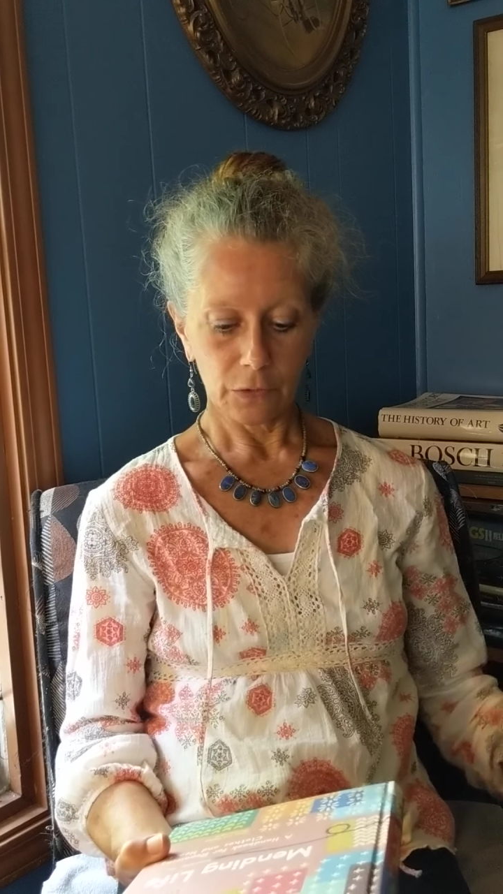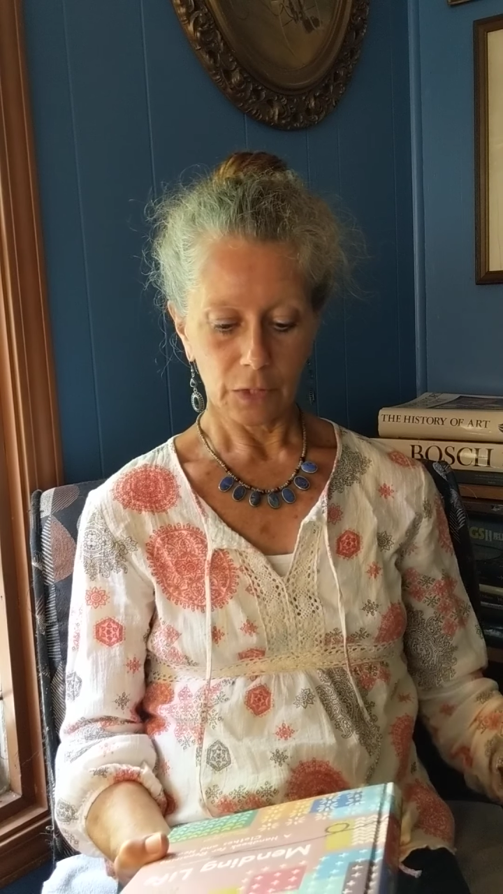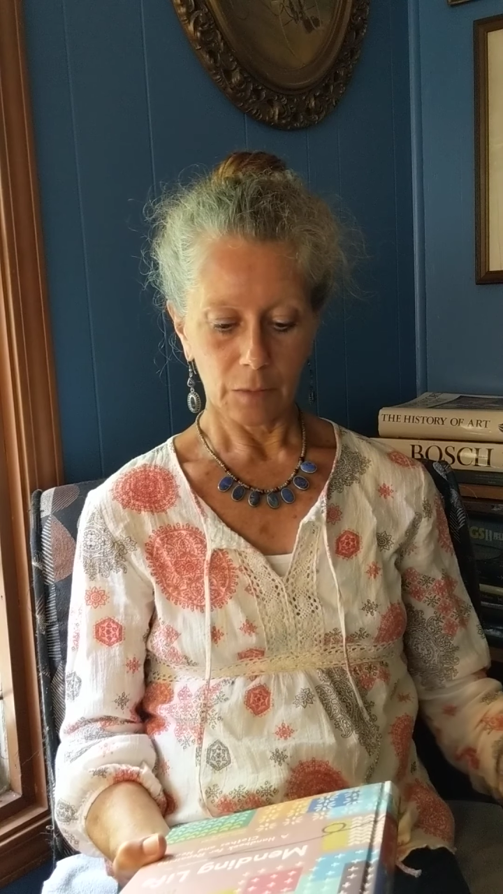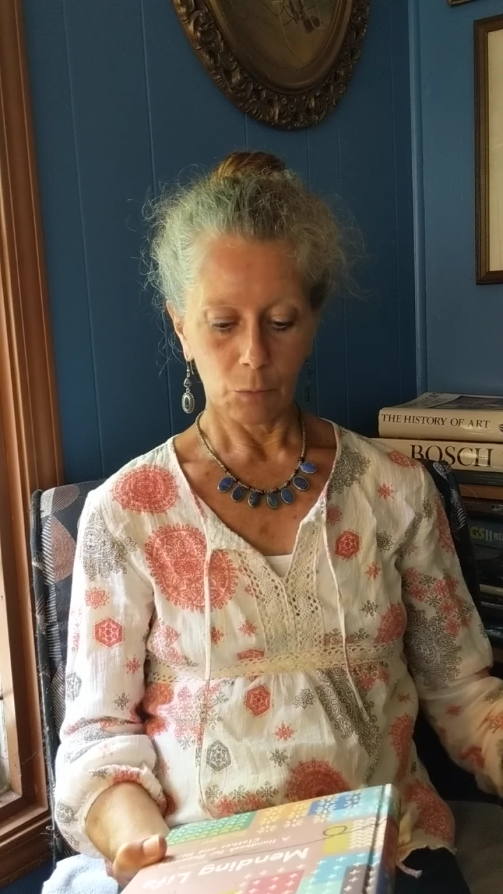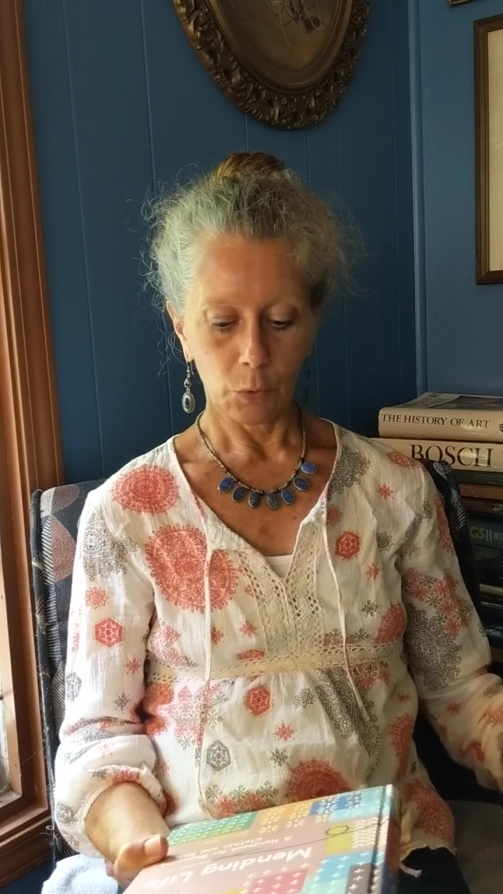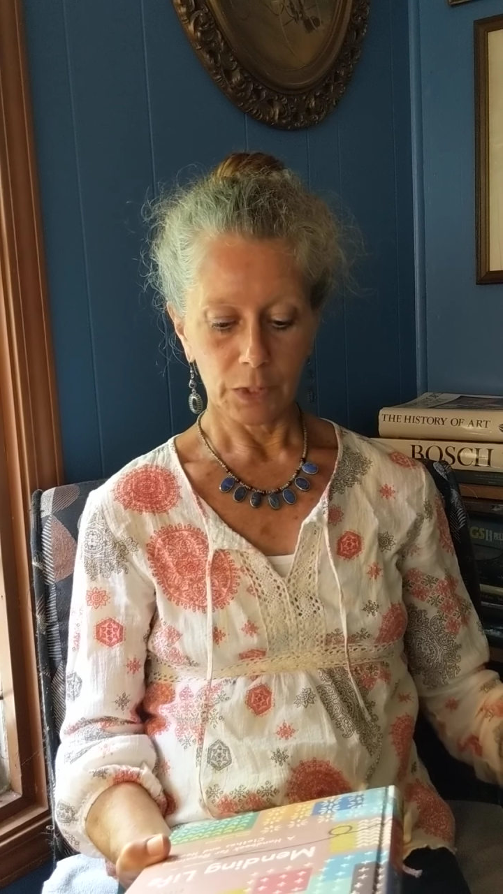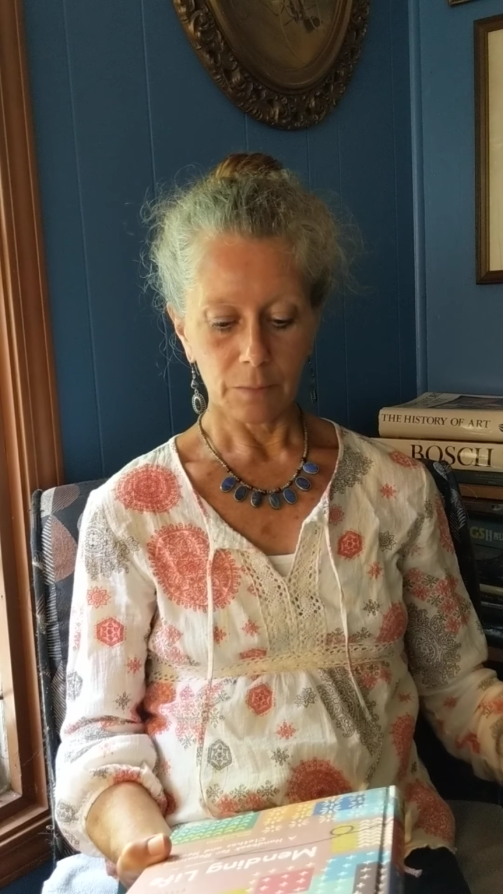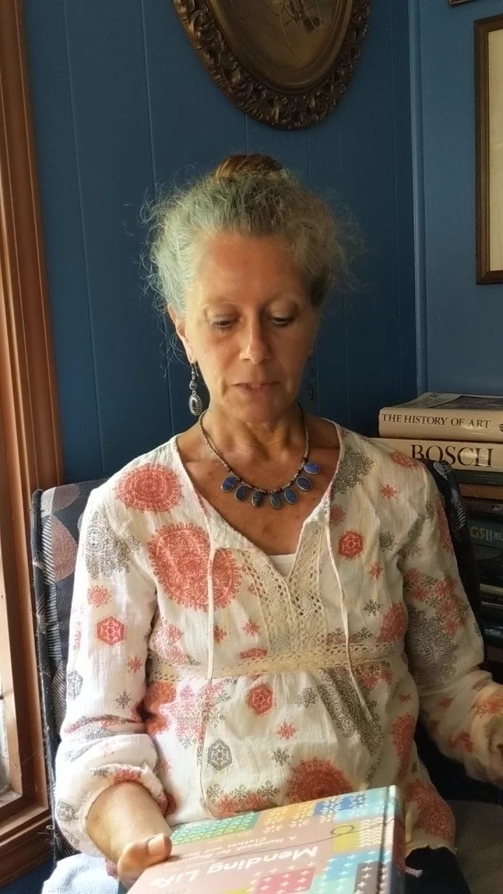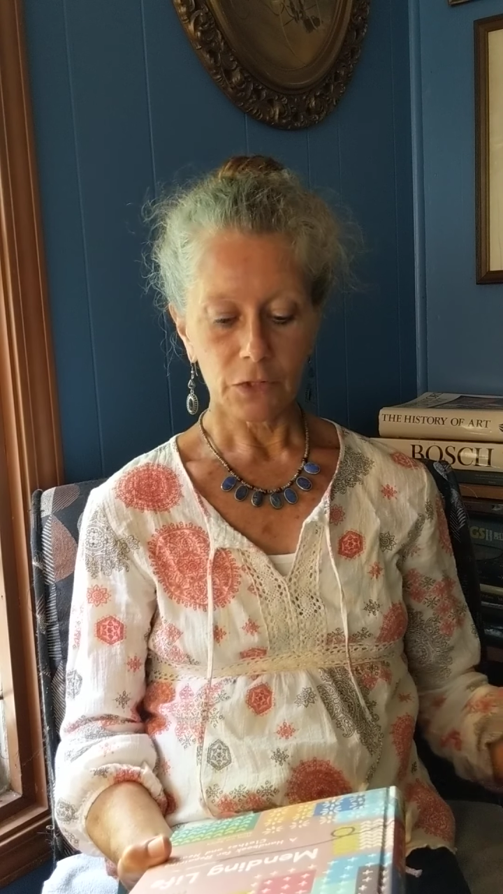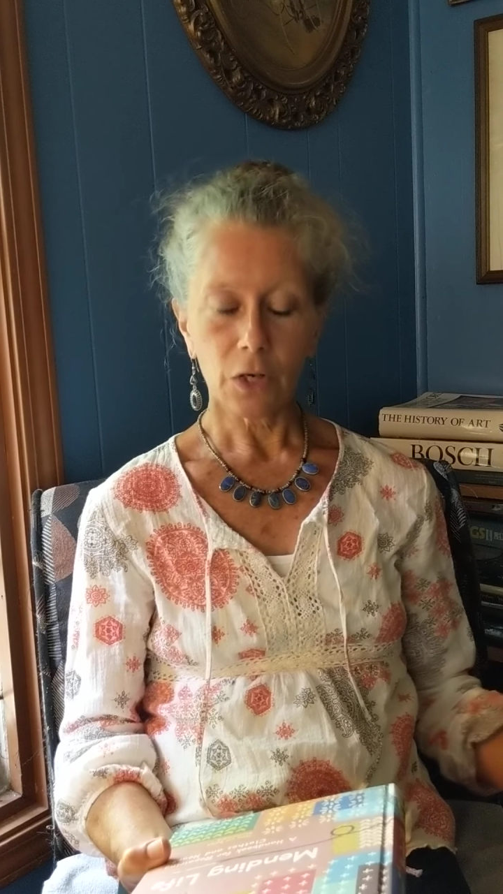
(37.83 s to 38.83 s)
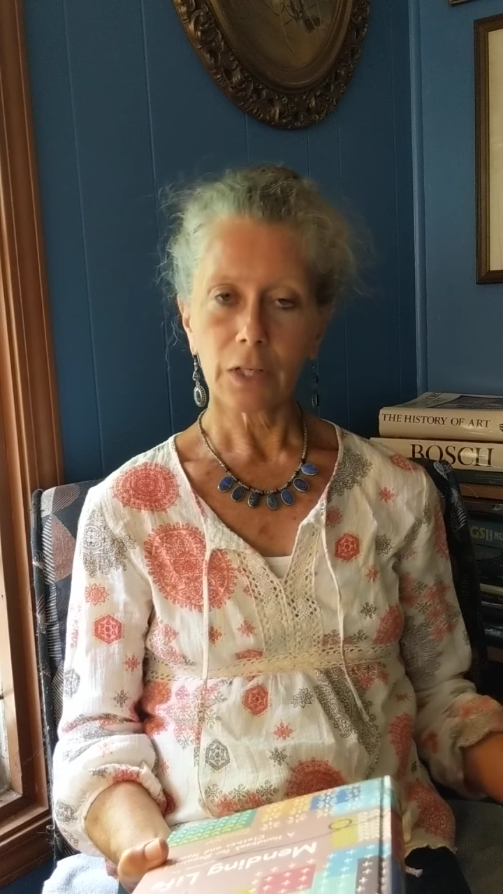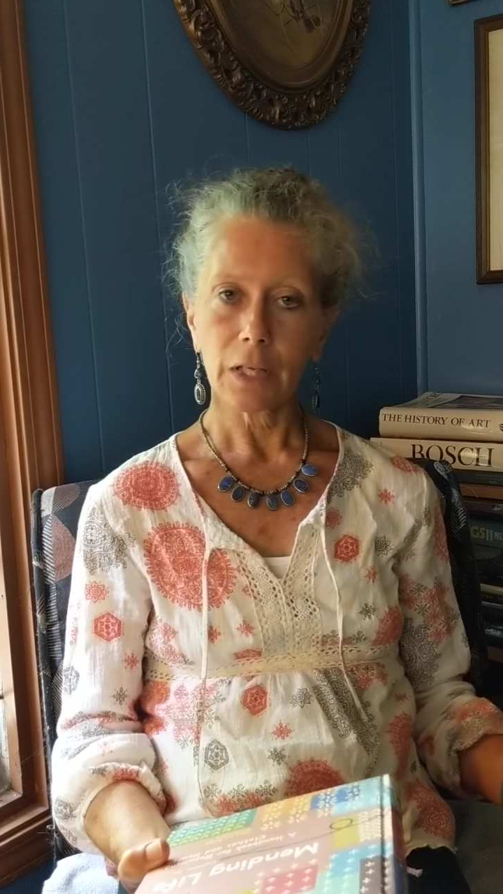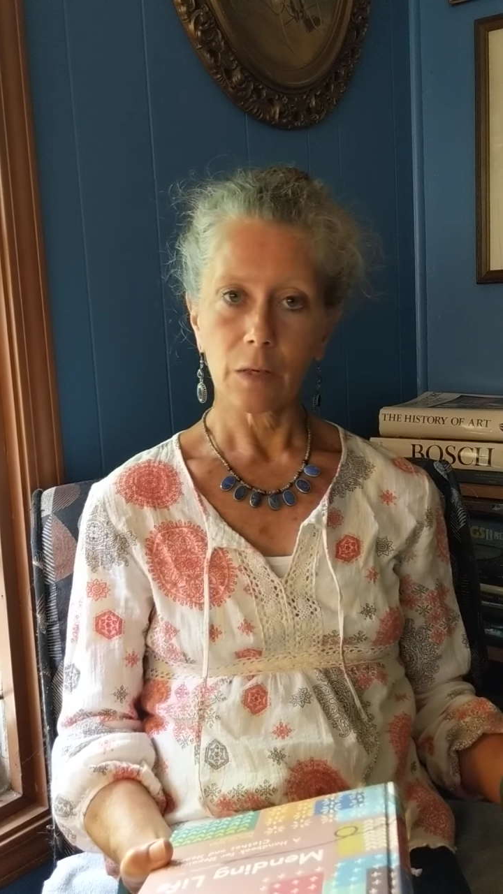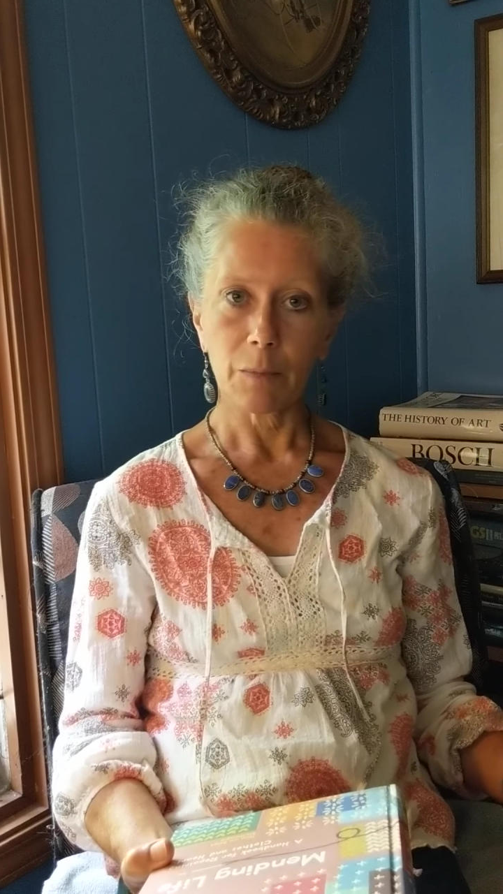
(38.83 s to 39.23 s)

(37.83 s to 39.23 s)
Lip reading: I'm going to be talking